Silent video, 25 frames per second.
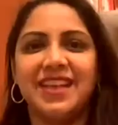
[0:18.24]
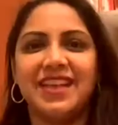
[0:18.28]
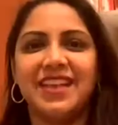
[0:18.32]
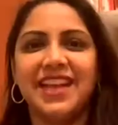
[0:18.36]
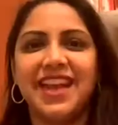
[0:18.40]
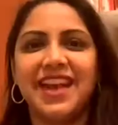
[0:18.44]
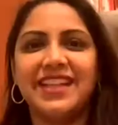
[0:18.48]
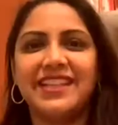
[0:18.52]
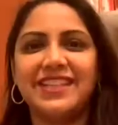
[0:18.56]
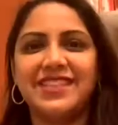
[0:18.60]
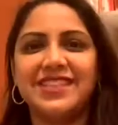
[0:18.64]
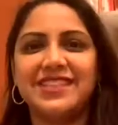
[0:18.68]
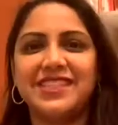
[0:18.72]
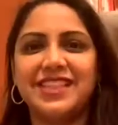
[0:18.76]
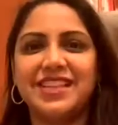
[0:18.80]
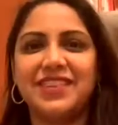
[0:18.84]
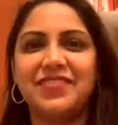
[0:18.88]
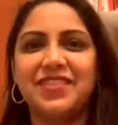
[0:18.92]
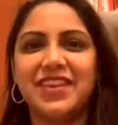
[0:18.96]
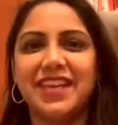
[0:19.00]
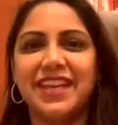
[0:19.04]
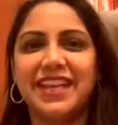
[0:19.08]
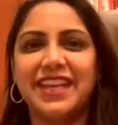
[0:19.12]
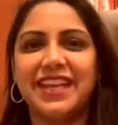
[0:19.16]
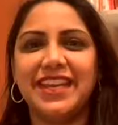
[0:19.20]
Yeah, this
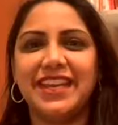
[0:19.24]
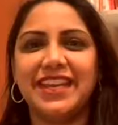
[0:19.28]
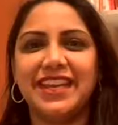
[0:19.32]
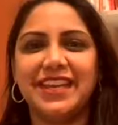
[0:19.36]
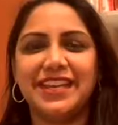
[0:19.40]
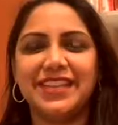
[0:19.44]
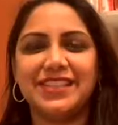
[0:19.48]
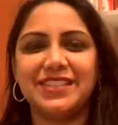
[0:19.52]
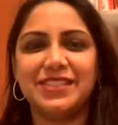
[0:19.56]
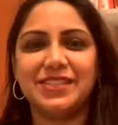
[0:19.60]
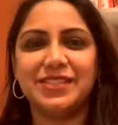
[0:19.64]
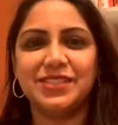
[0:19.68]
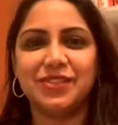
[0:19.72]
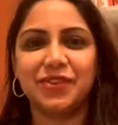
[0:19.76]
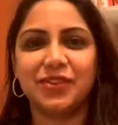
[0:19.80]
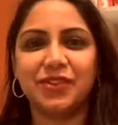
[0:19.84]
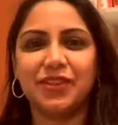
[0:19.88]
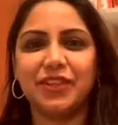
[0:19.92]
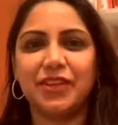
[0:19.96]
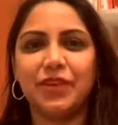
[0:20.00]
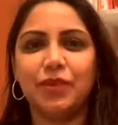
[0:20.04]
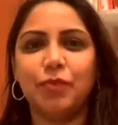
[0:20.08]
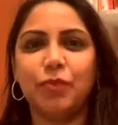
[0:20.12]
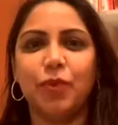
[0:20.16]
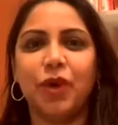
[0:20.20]
evening is
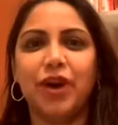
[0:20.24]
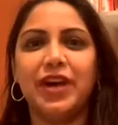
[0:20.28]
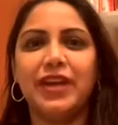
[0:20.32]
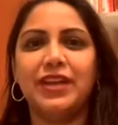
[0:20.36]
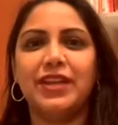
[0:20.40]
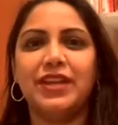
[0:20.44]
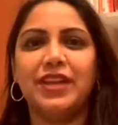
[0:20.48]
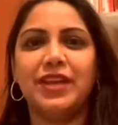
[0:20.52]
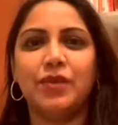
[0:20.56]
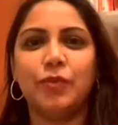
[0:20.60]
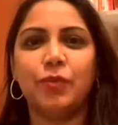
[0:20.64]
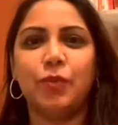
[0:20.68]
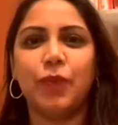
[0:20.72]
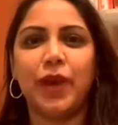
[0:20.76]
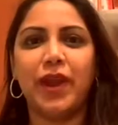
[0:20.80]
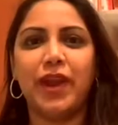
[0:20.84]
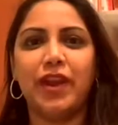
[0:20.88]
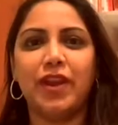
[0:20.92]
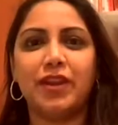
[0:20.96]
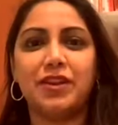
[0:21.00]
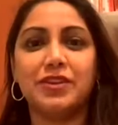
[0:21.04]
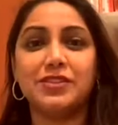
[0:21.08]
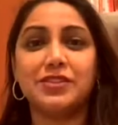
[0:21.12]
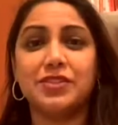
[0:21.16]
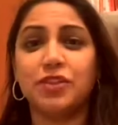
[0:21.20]
certainly one
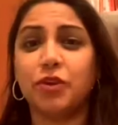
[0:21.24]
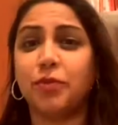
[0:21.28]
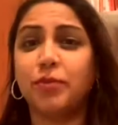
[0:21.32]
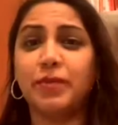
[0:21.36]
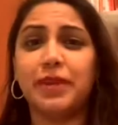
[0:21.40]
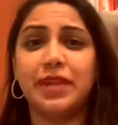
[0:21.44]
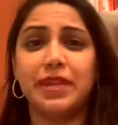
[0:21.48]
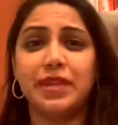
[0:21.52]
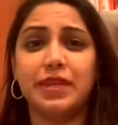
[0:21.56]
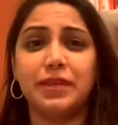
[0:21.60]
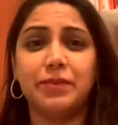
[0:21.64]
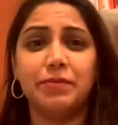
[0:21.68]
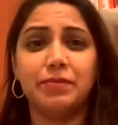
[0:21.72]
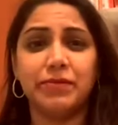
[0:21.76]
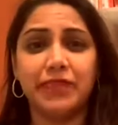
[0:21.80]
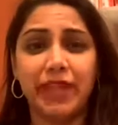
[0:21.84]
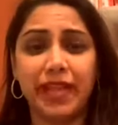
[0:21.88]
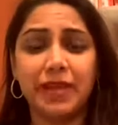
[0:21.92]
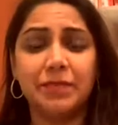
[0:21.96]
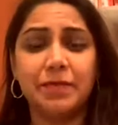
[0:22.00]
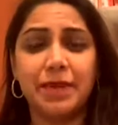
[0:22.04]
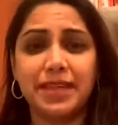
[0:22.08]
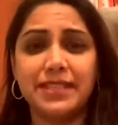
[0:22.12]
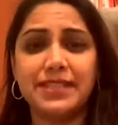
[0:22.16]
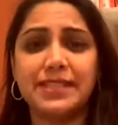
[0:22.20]
where so many,
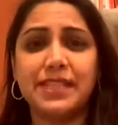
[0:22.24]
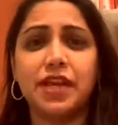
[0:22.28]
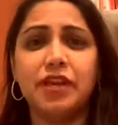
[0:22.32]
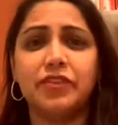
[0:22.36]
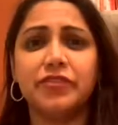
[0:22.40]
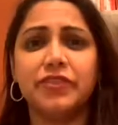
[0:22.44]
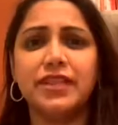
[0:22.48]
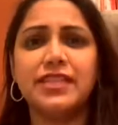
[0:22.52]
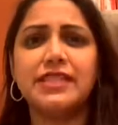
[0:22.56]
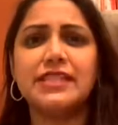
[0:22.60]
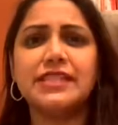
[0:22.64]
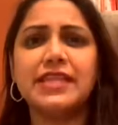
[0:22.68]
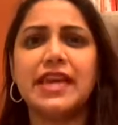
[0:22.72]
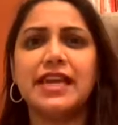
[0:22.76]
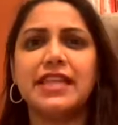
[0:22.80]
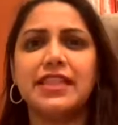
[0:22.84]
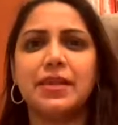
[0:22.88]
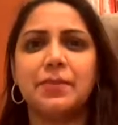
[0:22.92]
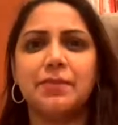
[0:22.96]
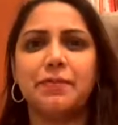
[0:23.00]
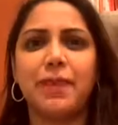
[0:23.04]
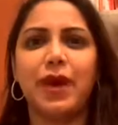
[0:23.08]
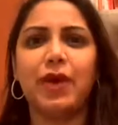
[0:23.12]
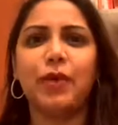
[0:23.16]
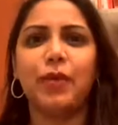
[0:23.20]
like myself, inside
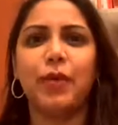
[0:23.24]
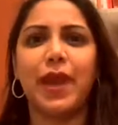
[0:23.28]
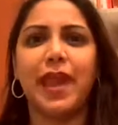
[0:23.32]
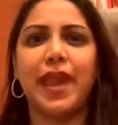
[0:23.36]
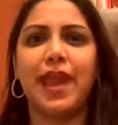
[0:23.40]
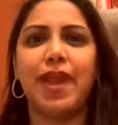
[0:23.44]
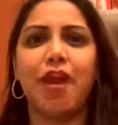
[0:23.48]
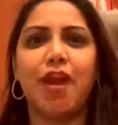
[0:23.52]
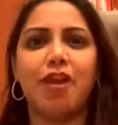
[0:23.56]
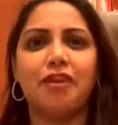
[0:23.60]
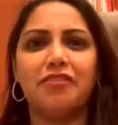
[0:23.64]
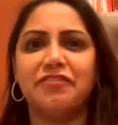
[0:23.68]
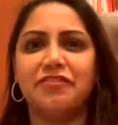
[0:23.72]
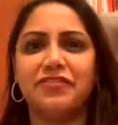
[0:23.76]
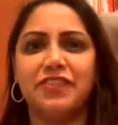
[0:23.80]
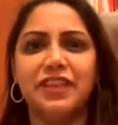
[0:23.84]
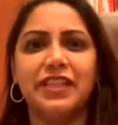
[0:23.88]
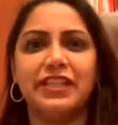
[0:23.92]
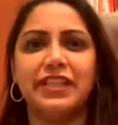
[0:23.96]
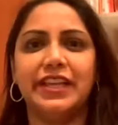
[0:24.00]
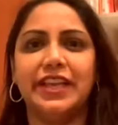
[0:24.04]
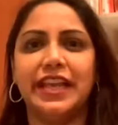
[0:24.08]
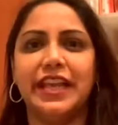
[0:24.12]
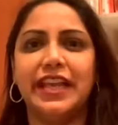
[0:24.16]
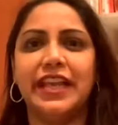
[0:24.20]
the Beltway are
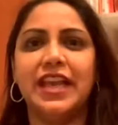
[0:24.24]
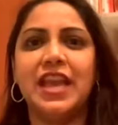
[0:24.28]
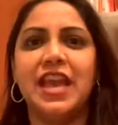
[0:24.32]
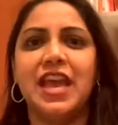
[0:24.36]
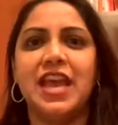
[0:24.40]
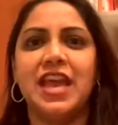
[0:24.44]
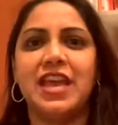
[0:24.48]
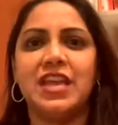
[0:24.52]
feeling